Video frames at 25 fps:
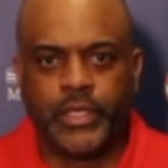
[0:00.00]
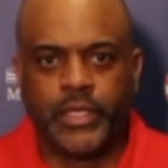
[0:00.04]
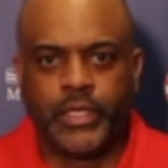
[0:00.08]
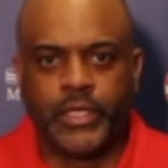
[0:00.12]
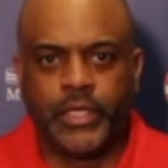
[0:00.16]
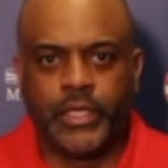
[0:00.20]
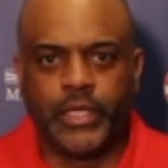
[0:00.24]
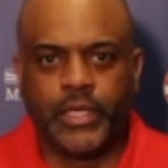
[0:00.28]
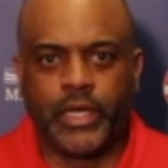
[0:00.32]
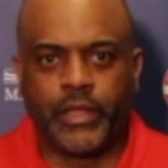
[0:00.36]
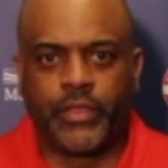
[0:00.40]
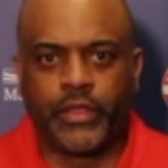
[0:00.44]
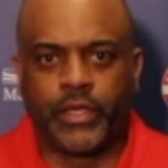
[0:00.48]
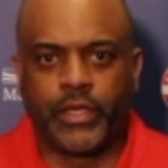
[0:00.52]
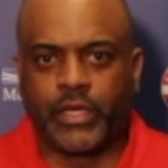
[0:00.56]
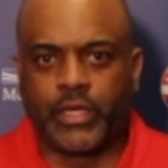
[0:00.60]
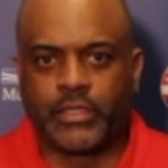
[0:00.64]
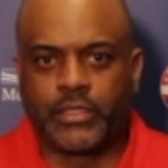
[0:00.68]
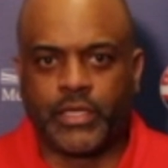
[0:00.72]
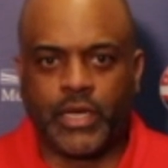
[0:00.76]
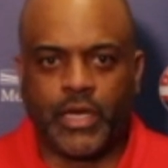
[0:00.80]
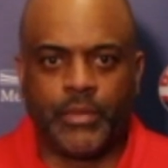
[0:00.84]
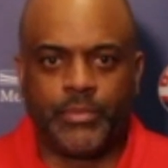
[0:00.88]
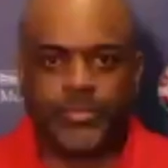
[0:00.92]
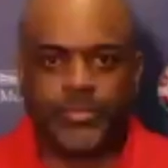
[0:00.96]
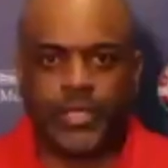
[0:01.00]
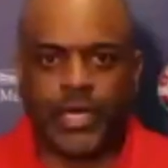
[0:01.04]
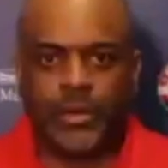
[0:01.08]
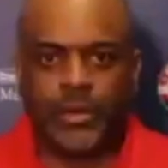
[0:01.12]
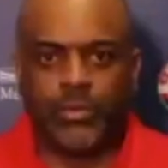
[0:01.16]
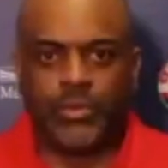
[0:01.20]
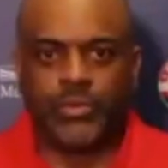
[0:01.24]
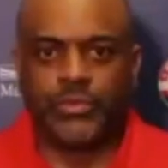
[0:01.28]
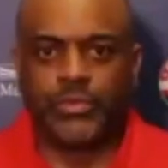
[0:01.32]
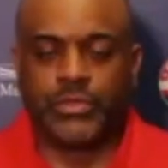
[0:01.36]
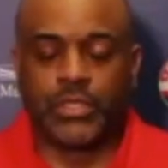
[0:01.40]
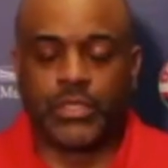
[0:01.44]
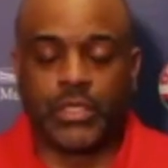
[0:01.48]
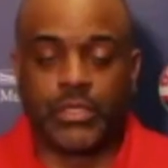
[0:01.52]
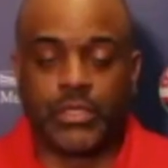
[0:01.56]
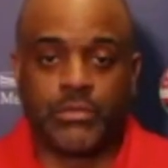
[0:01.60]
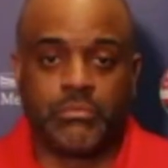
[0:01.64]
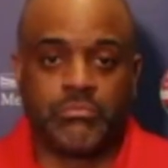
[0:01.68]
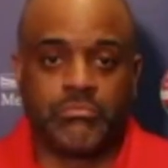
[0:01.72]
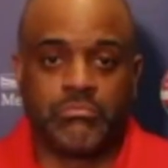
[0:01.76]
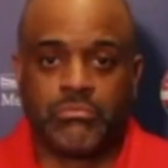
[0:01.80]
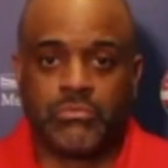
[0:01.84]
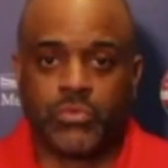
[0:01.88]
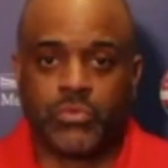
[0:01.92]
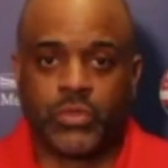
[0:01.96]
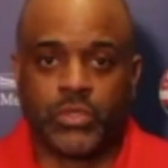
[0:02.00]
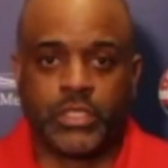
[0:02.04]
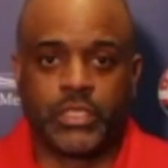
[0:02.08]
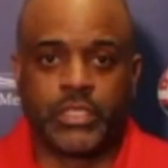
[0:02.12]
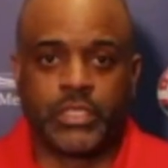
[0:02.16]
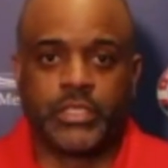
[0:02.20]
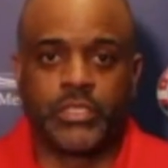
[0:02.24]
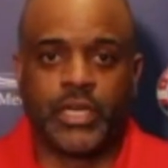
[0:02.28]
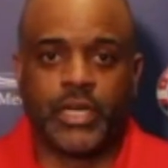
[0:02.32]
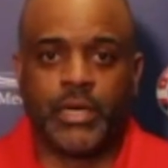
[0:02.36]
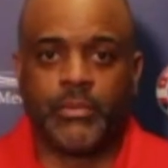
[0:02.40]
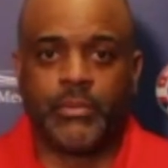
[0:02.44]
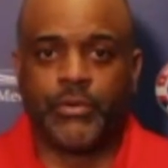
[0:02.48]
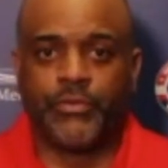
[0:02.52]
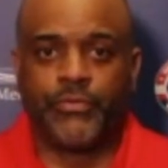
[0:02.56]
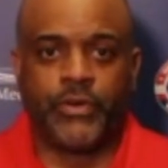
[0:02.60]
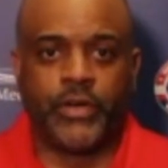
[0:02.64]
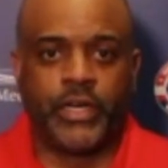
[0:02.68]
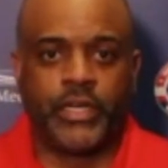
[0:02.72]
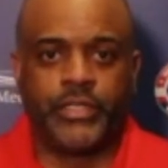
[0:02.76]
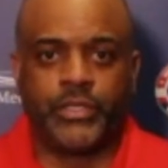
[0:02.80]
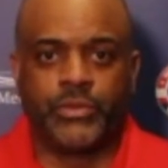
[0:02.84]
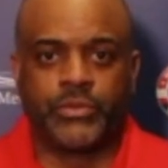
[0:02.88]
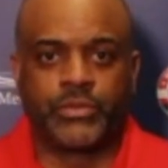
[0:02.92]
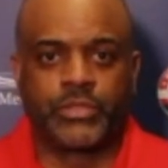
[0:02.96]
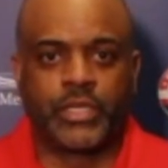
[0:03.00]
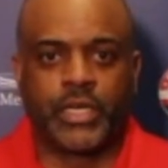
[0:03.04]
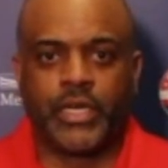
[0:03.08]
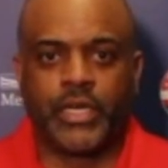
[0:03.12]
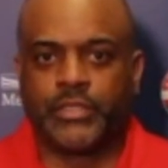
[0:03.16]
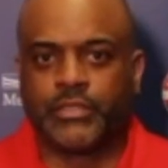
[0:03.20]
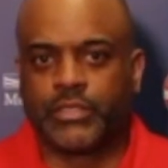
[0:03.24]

And I think at times, Raul's done a really good job of fighting those guys.